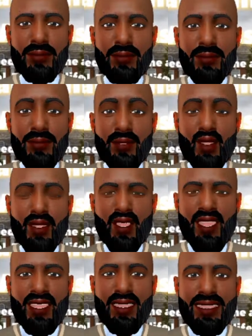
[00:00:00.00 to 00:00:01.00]
Quit
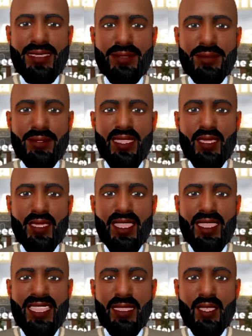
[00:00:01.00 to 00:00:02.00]
playing. Say, man,
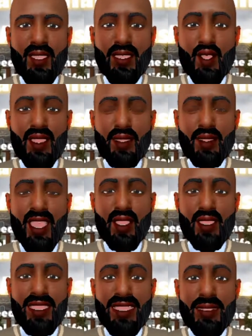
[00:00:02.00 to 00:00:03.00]
jump on board, follow
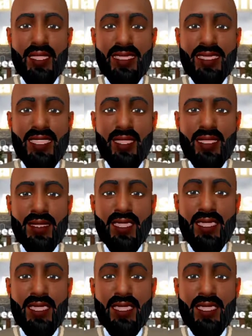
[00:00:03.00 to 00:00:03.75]
these videos,